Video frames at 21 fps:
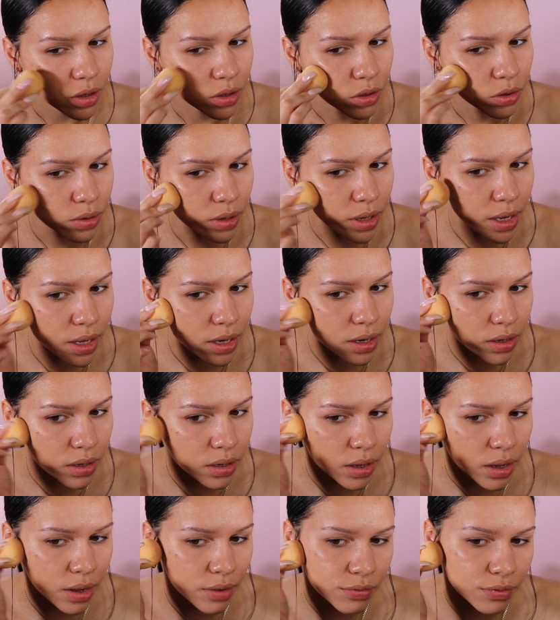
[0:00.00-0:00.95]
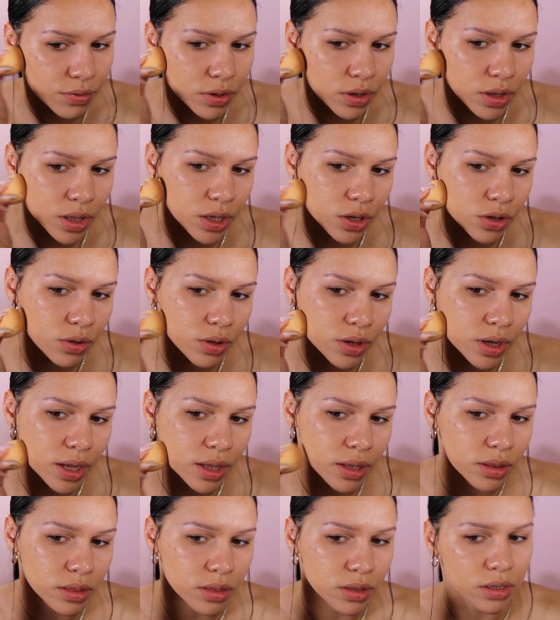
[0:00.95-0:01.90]
you get
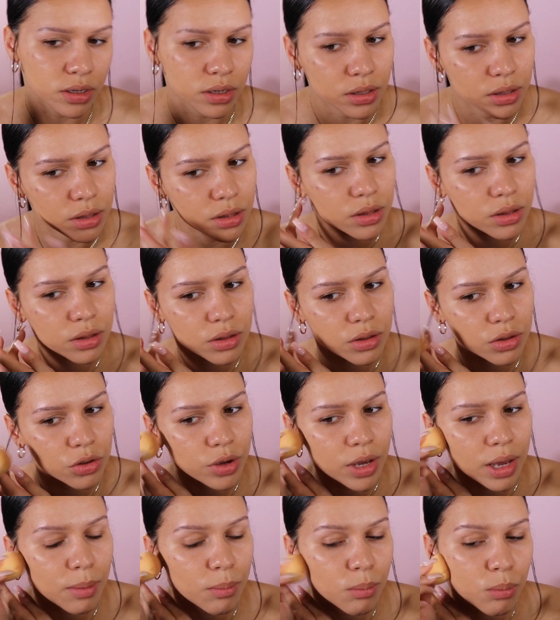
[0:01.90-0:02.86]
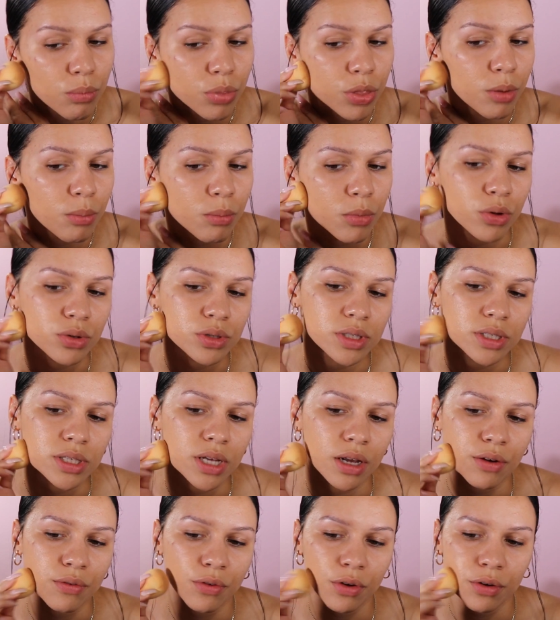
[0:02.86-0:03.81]
the most
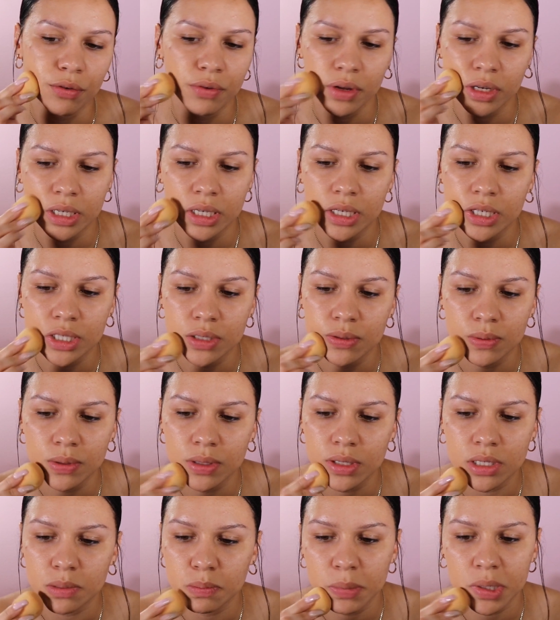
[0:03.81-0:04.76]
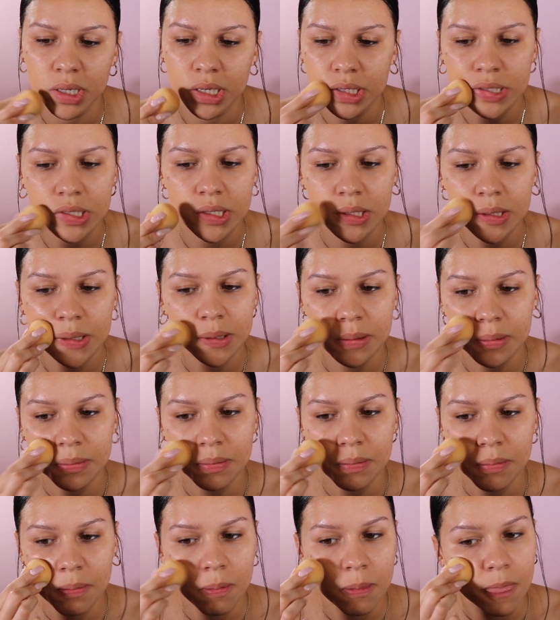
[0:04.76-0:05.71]
out of your foundation with a sponge.
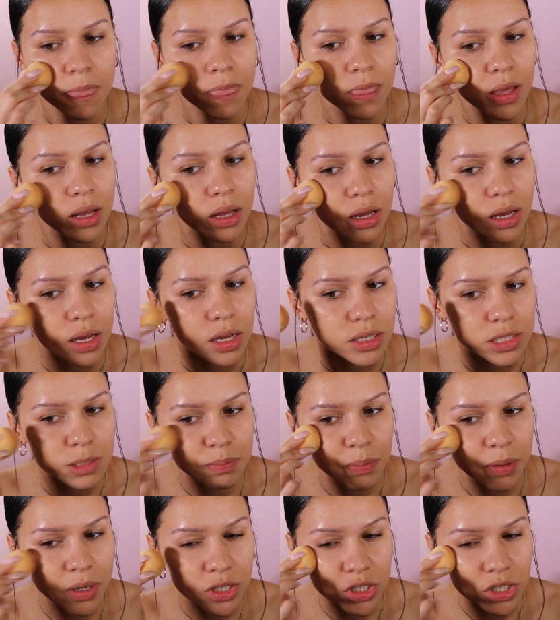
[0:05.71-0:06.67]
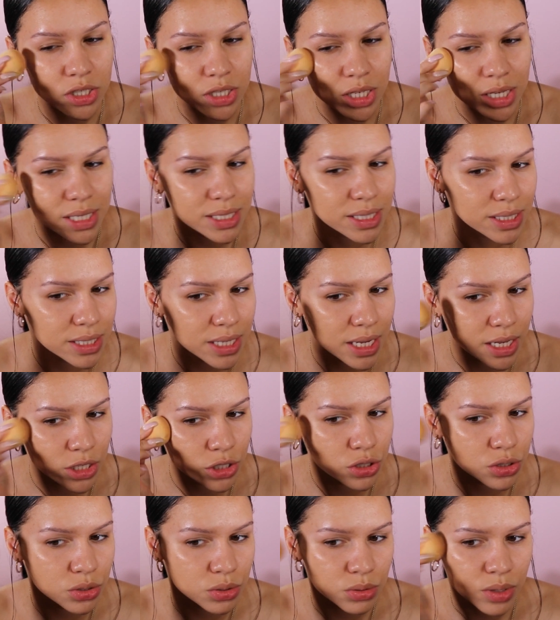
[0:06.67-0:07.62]
A sponge does
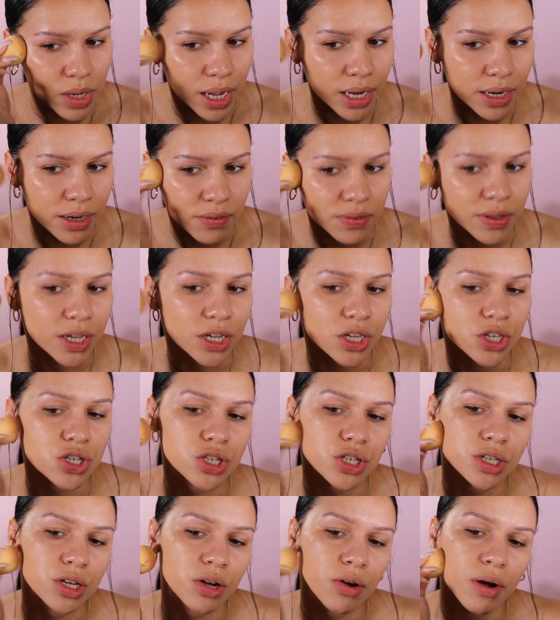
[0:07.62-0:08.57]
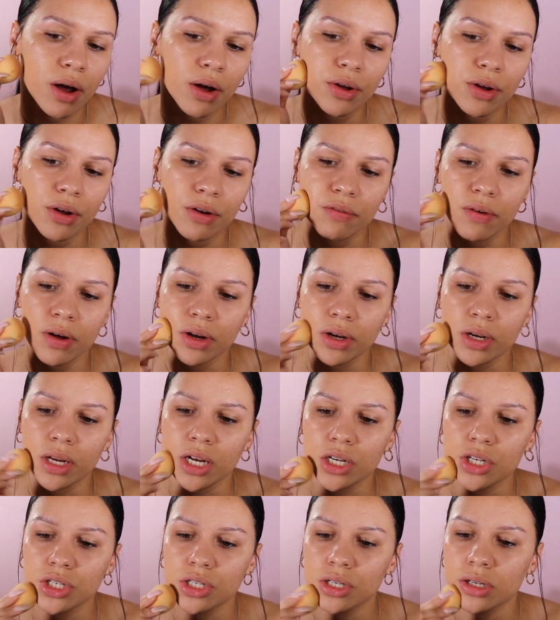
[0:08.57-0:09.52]
tend to kind of like sheer out your
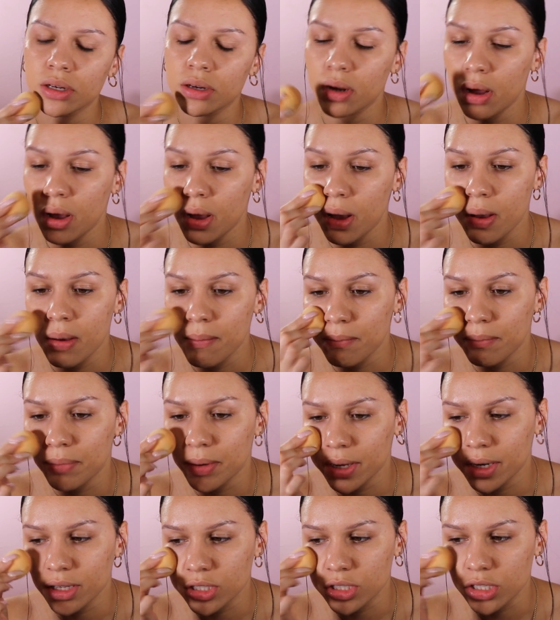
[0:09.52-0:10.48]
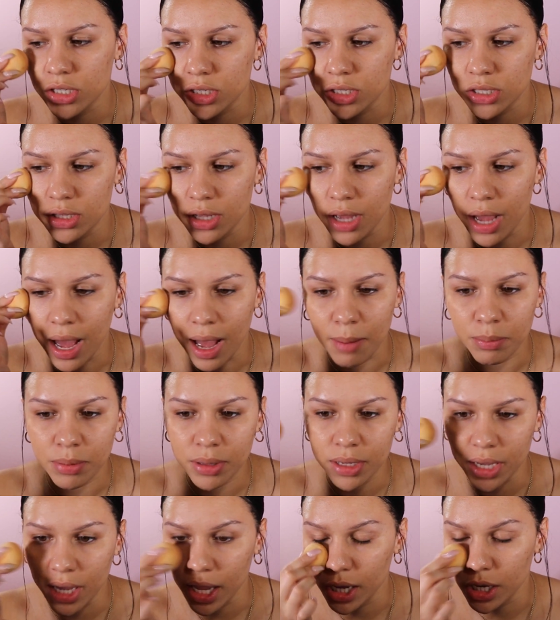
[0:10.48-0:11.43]
foundation, but just the
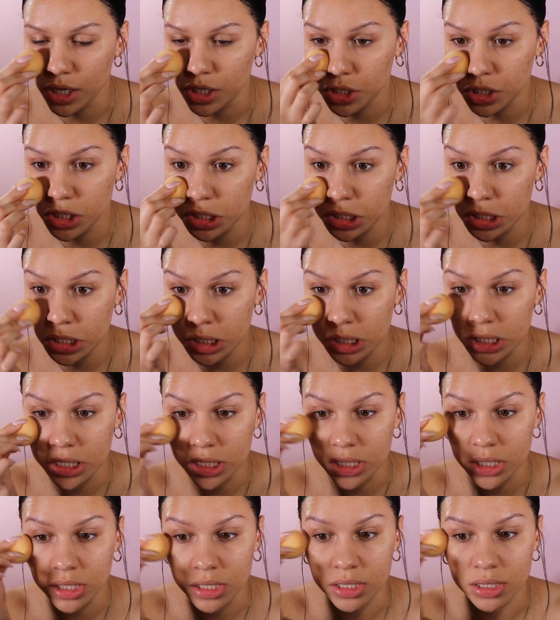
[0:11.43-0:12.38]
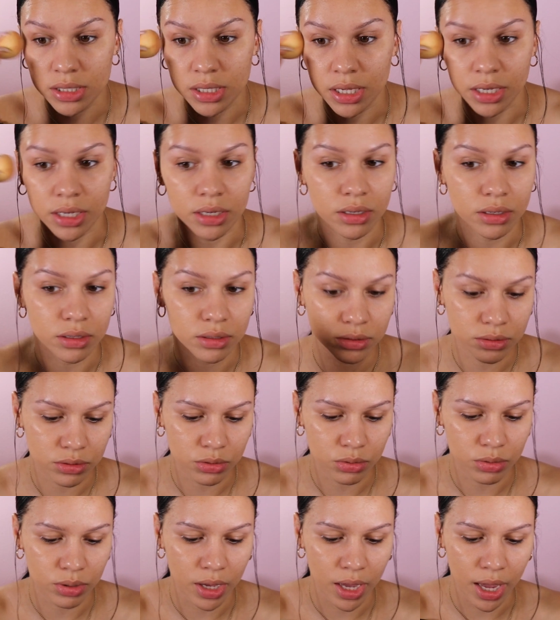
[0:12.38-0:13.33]
application is like,
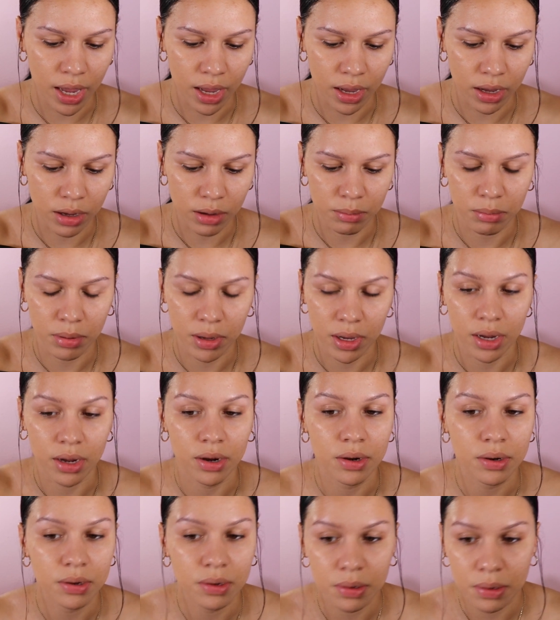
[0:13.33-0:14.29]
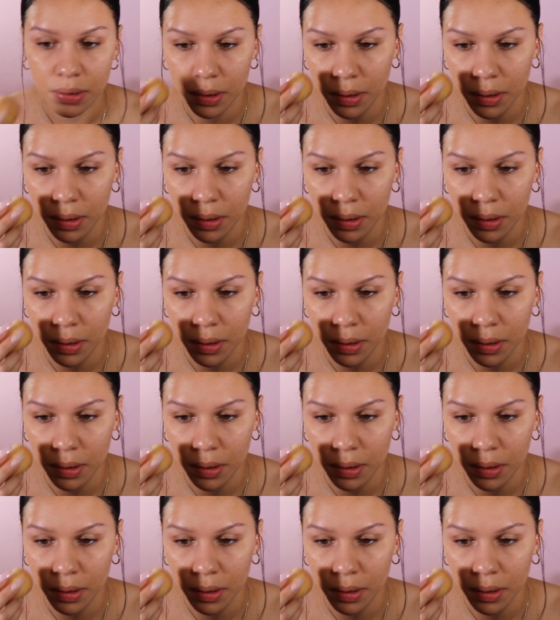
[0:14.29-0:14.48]
you can't compare.